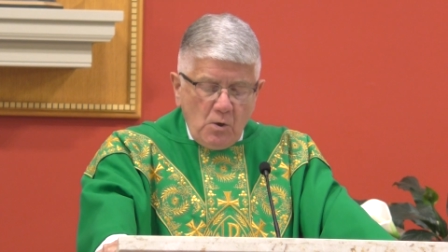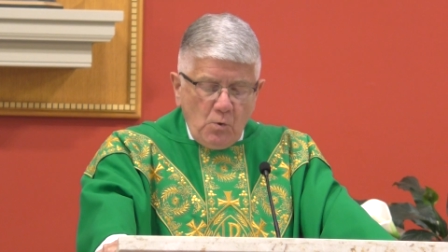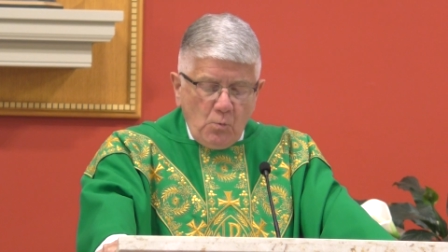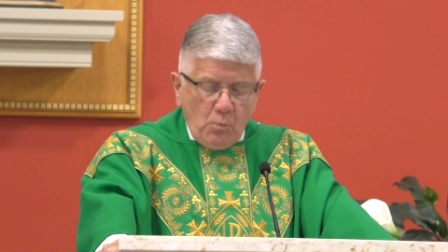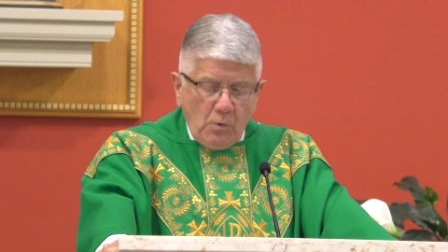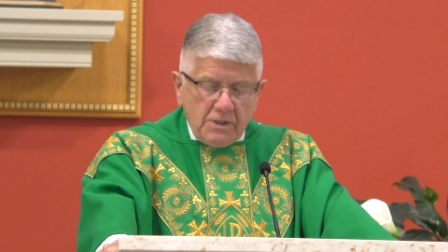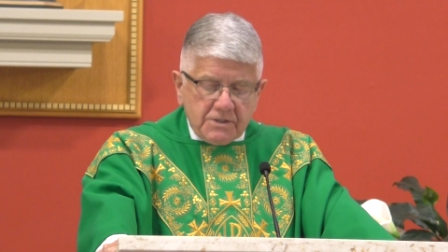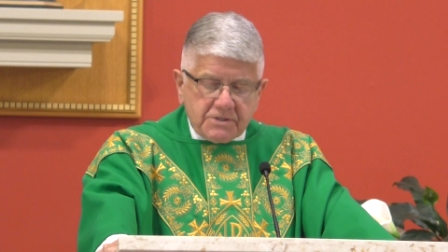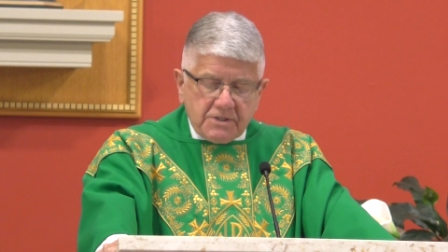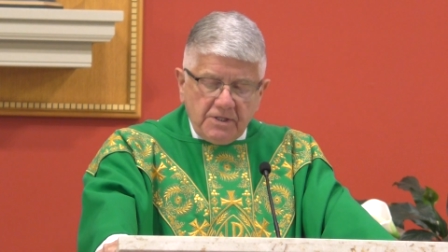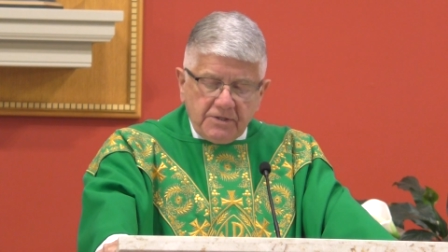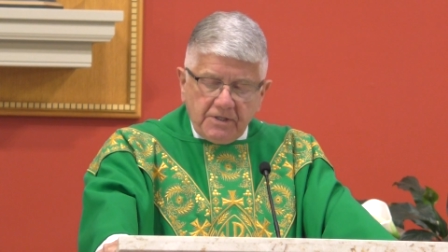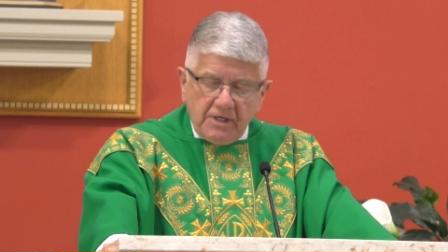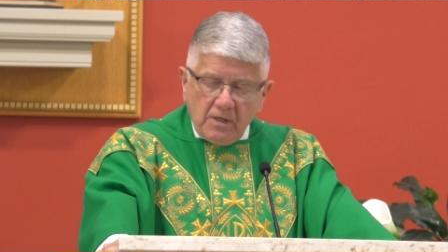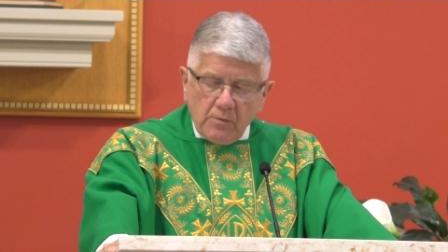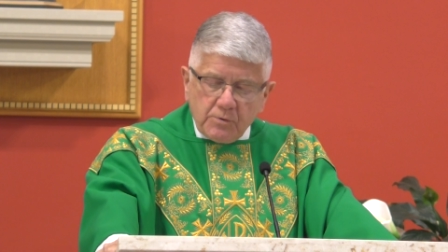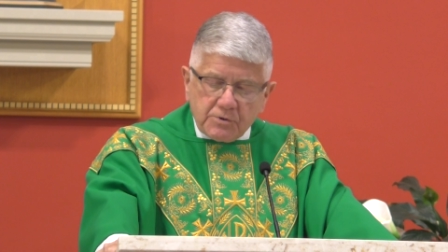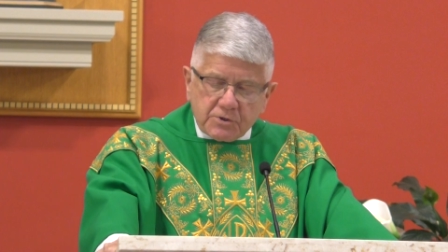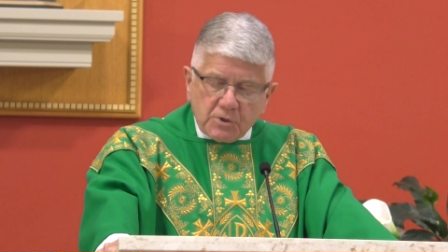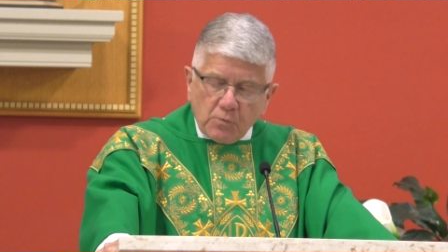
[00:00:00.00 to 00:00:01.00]
was that
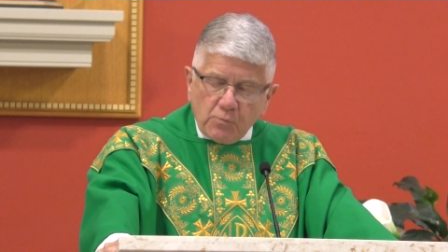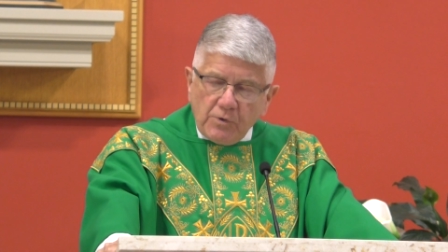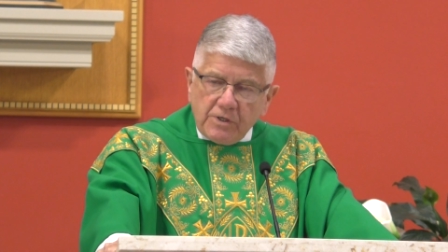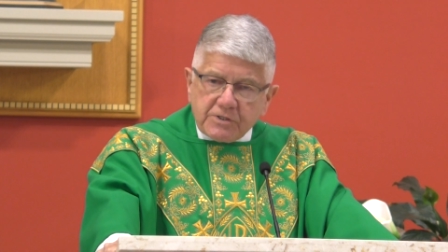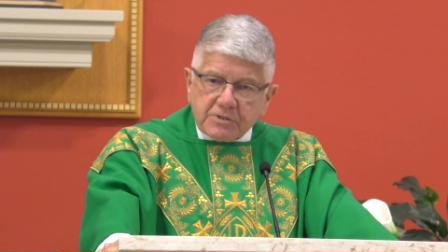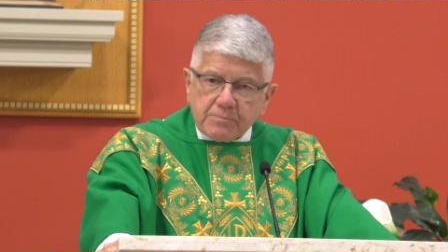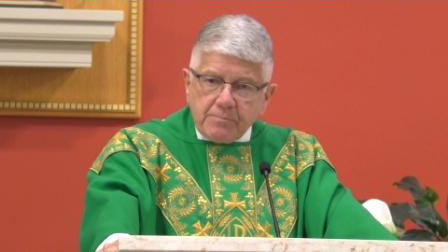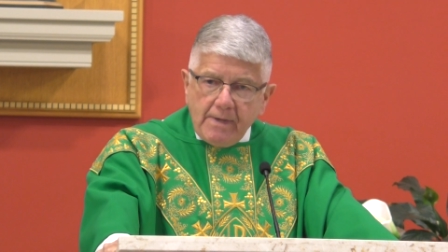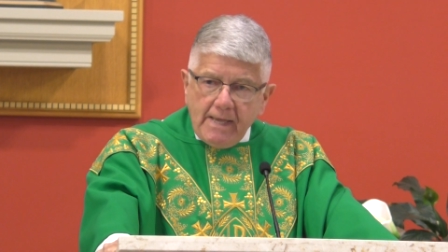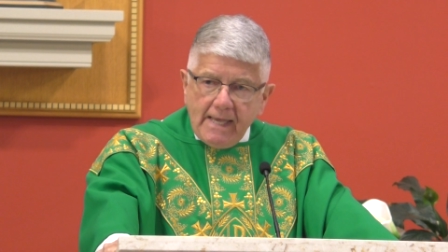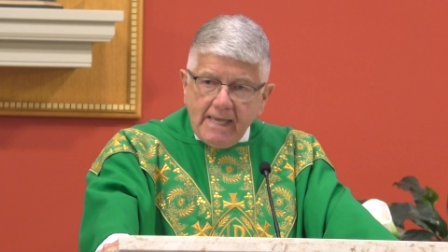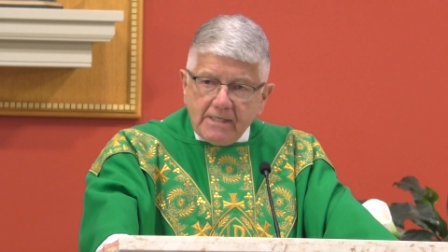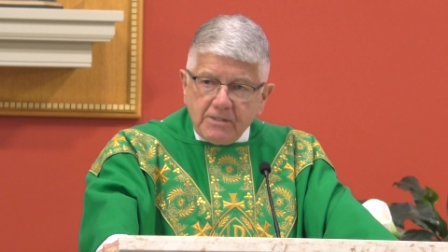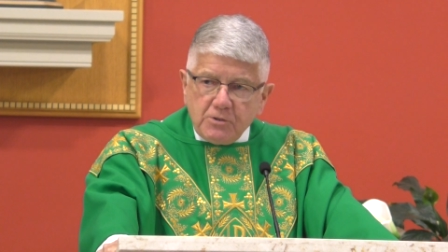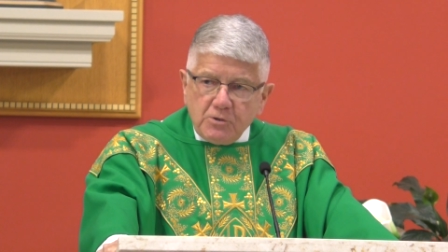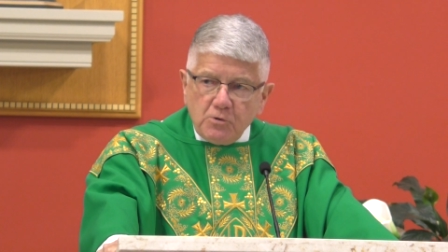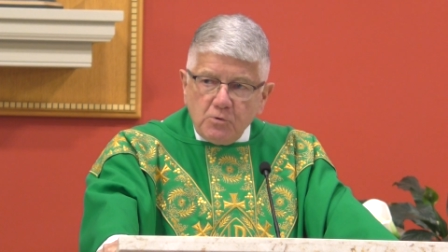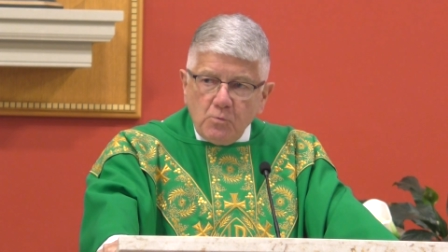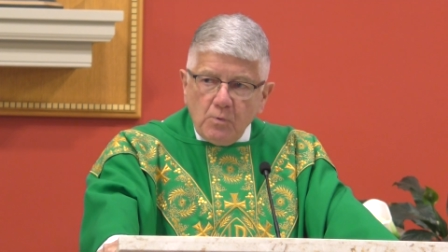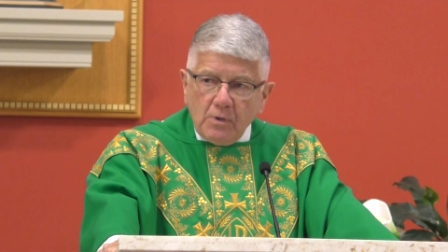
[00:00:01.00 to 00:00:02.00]
there was a rich man
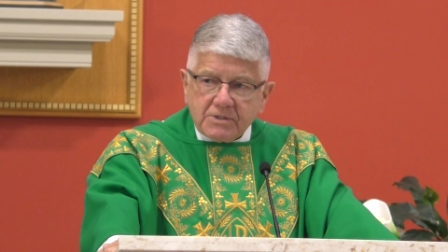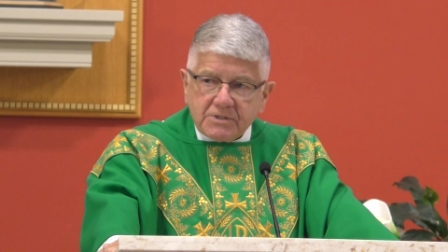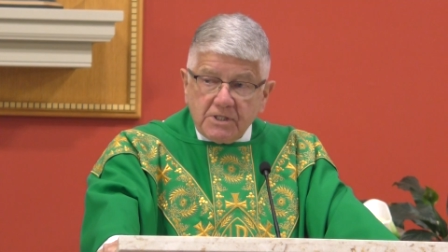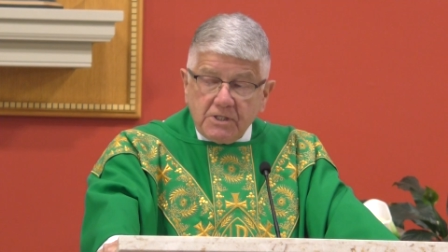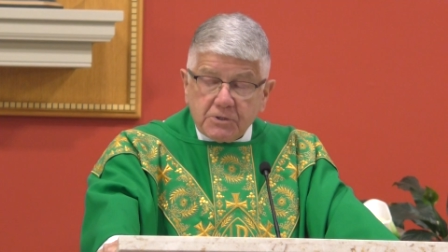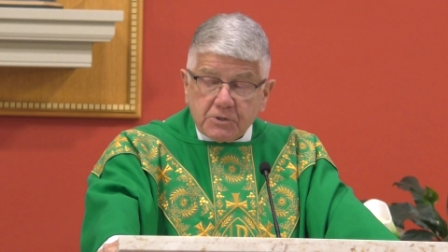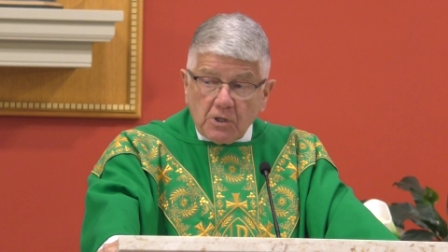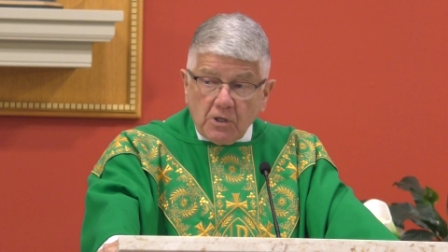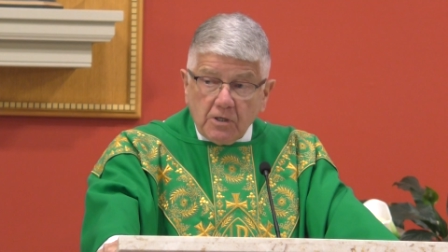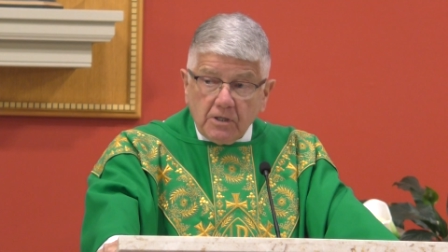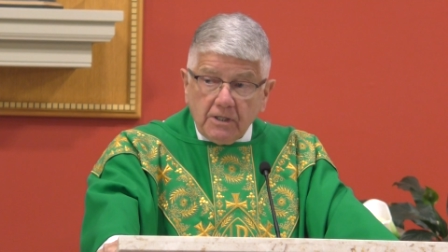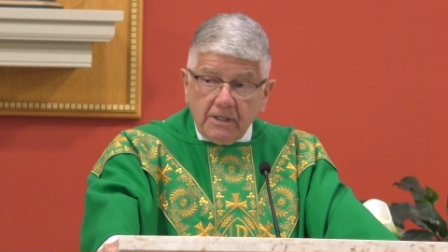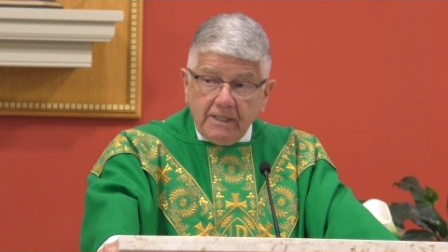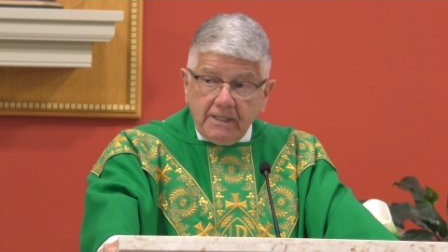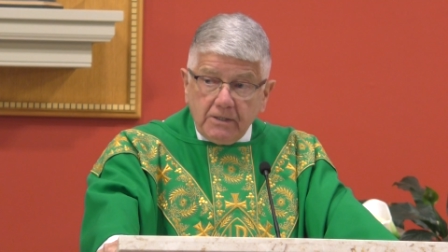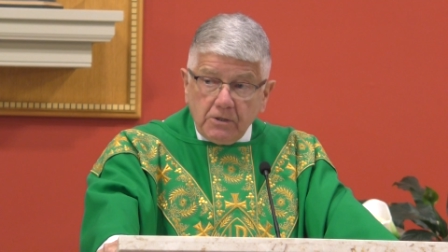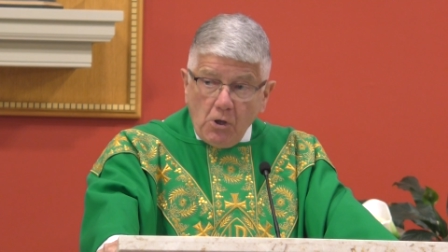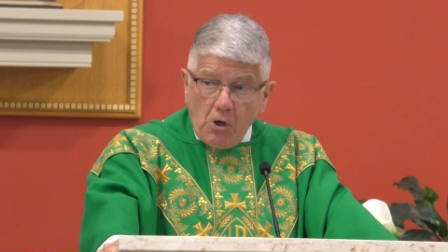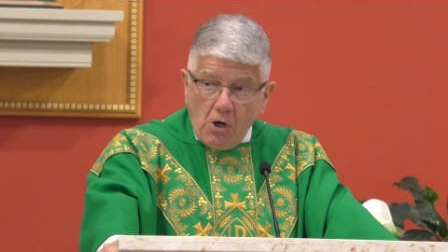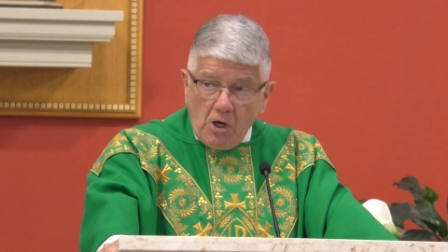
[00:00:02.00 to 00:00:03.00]
who was
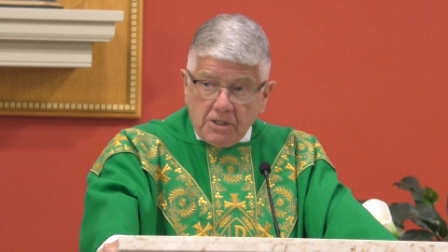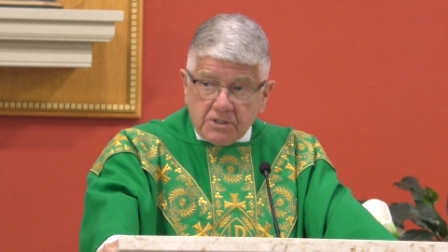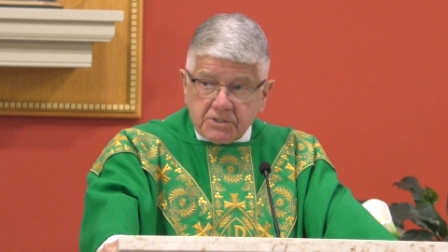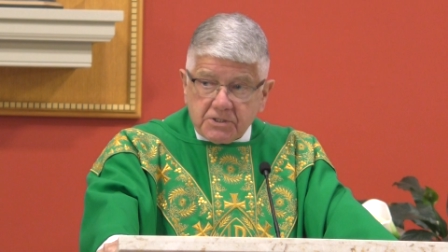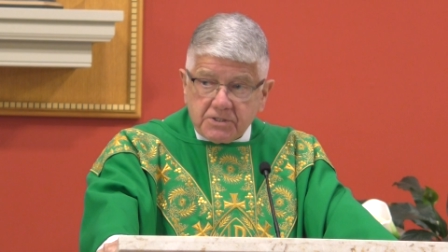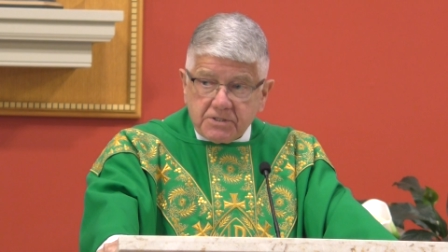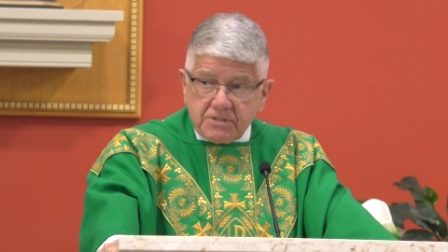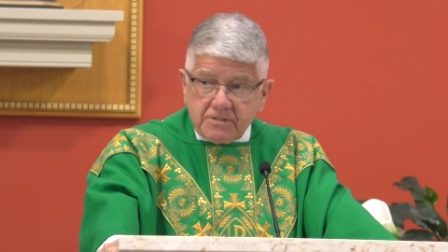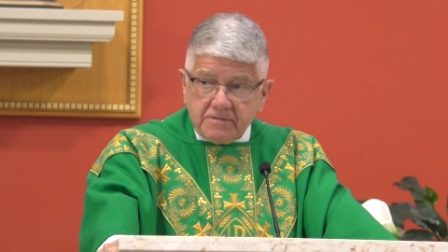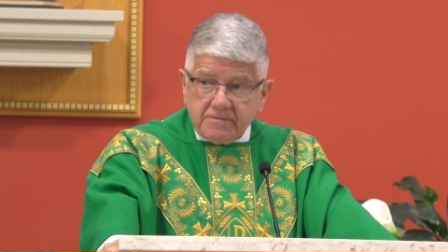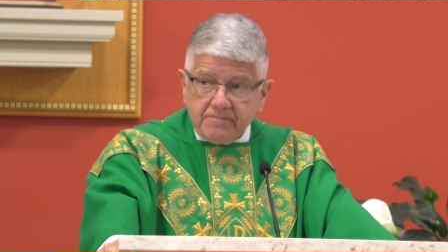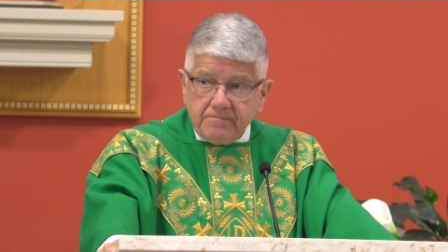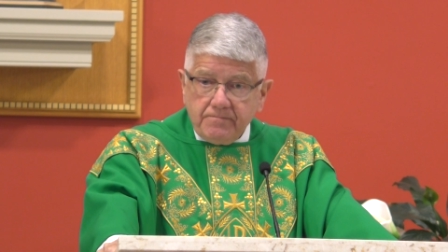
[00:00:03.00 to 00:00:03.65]
eternally lost